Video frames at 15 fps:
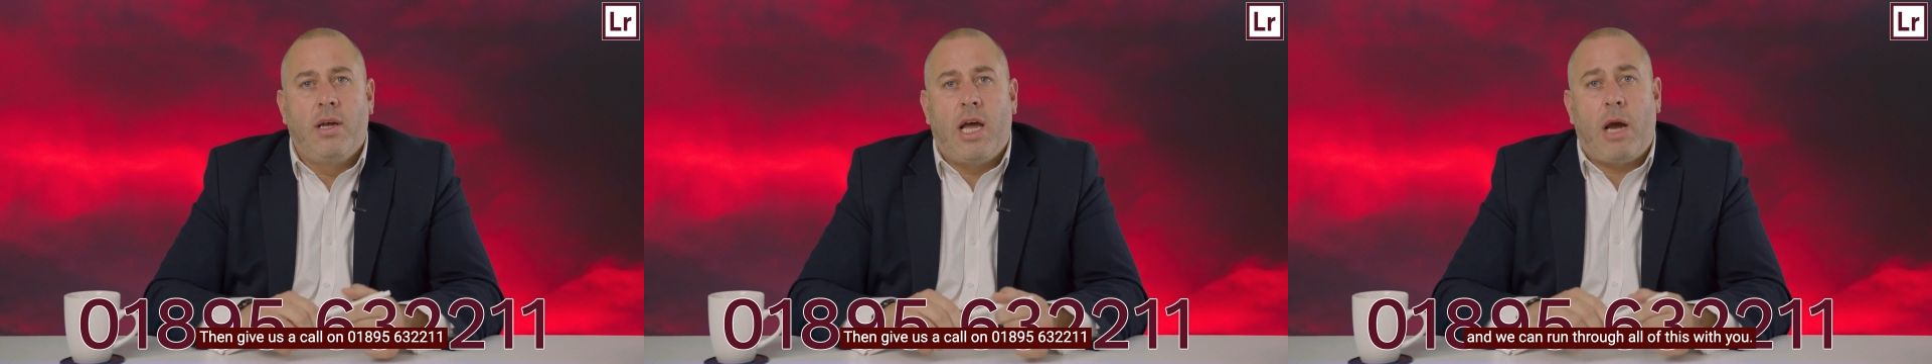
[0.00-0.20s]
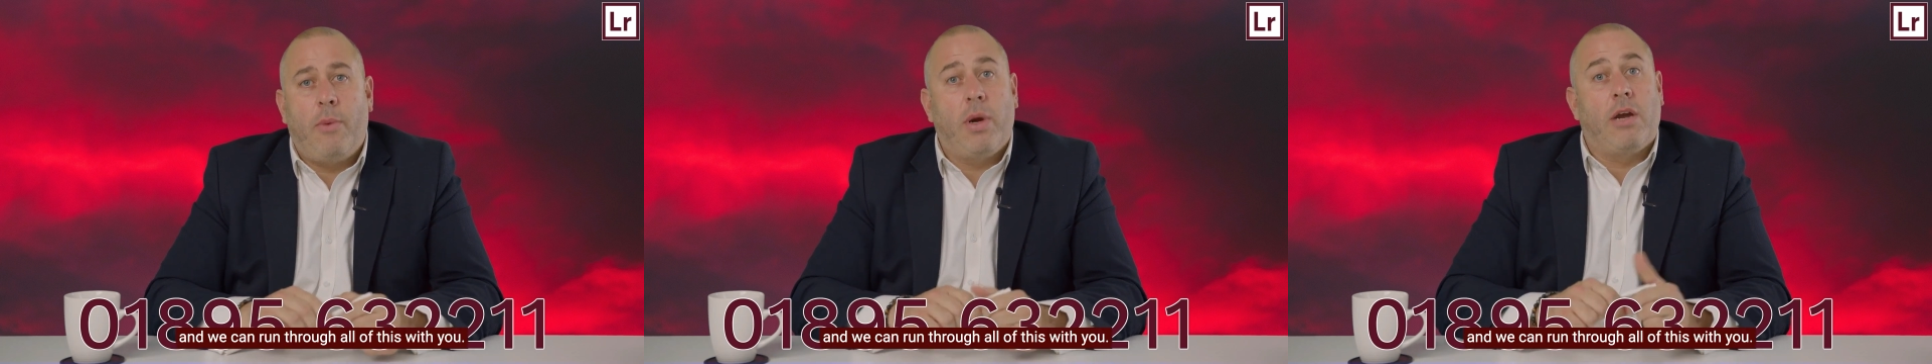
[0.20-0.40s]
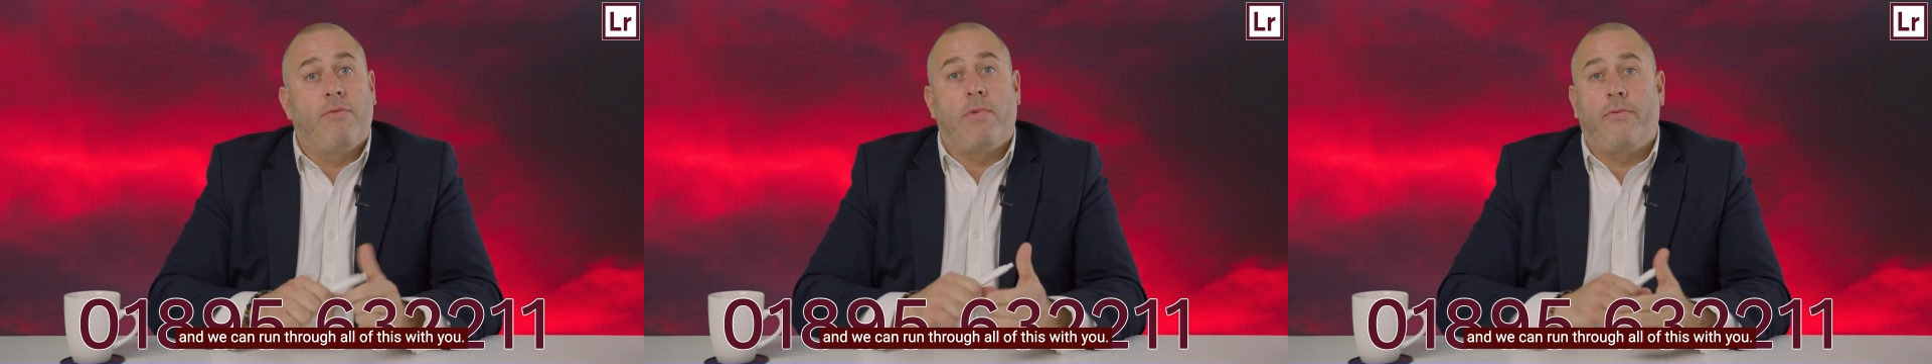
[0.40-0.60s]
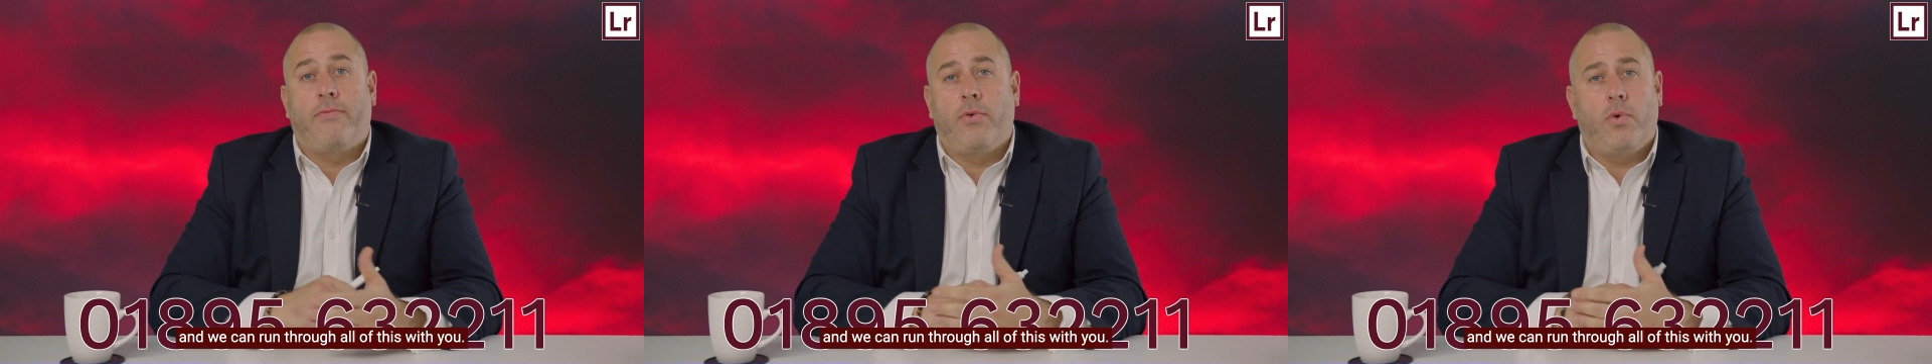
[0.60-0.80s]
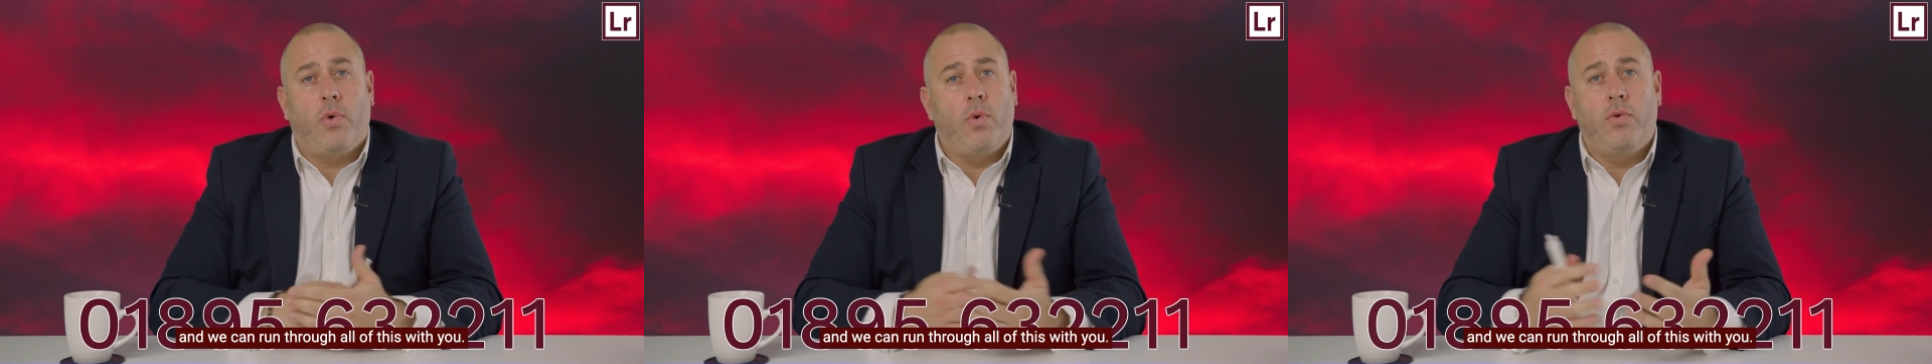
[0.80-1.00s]
and we can run
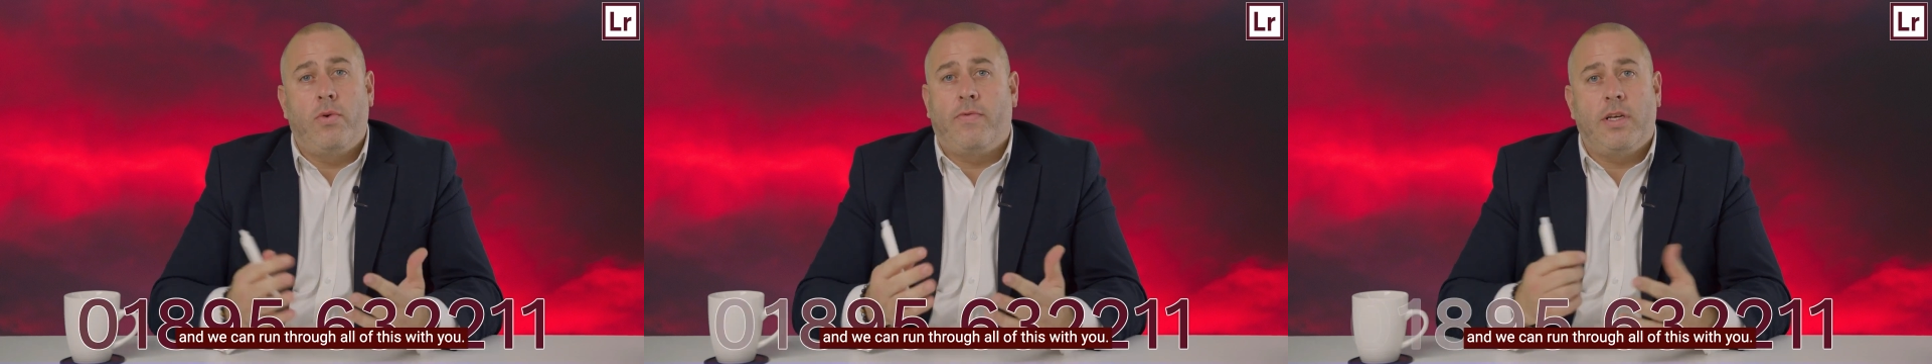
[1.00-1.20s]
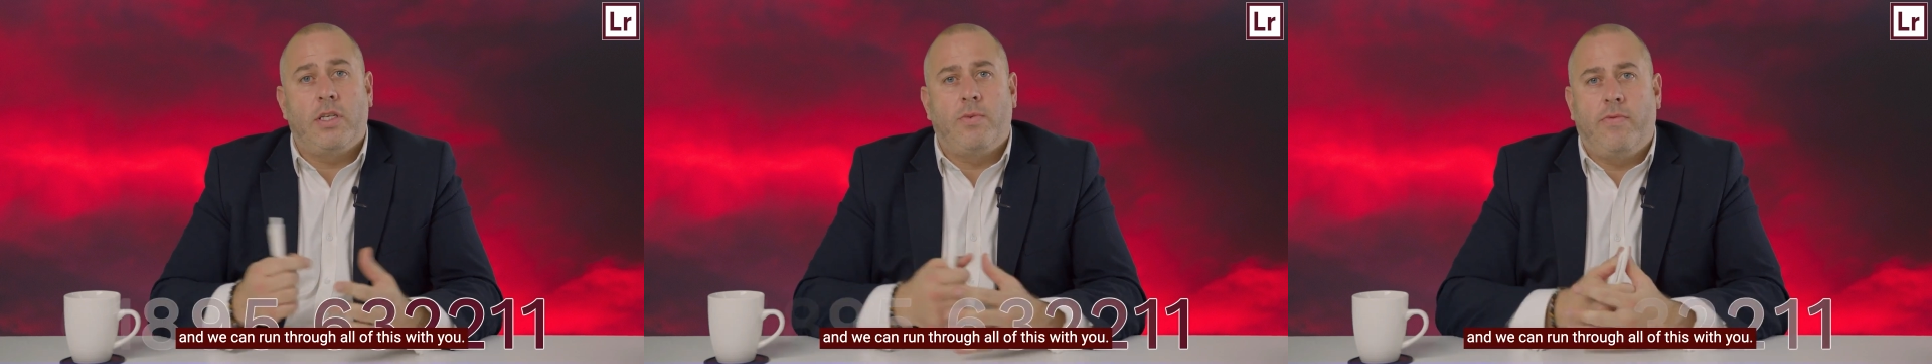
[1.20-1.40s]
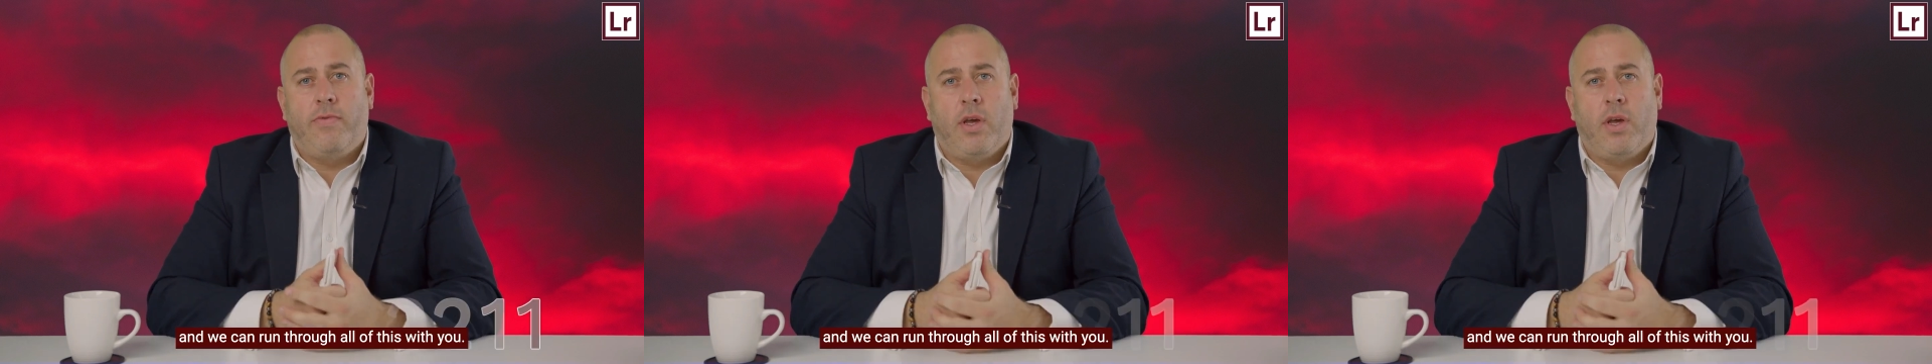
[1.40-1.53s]
through all of this with